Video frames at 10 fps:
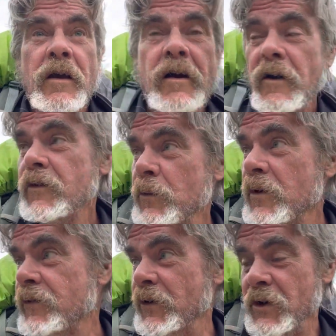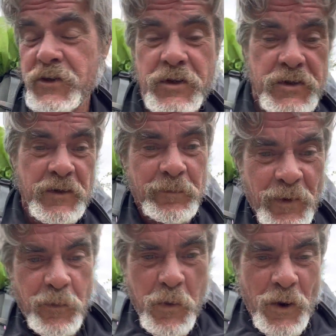I don't want to finish this off
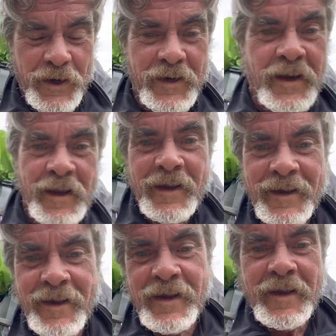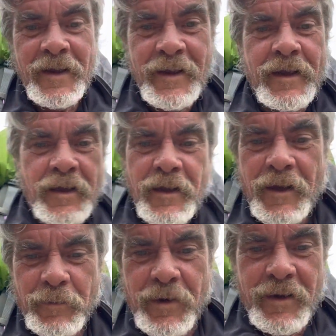by whining,
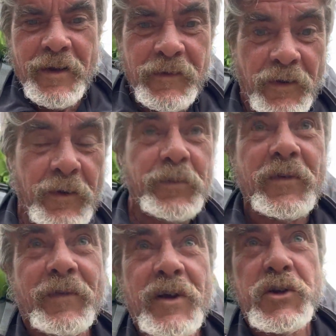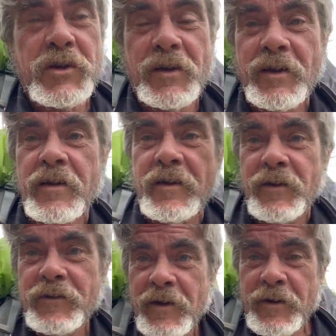but it's an observation. I
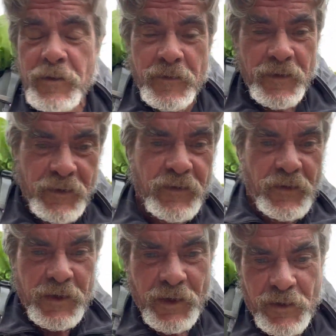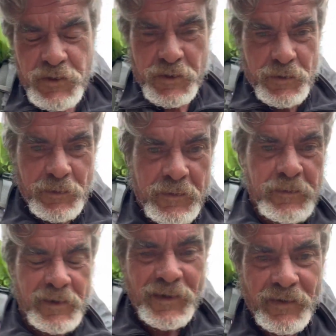don't know if it's psychological.
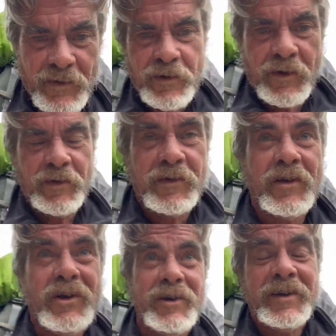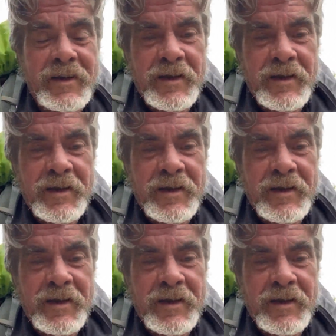Well, it's not, because it's hurting.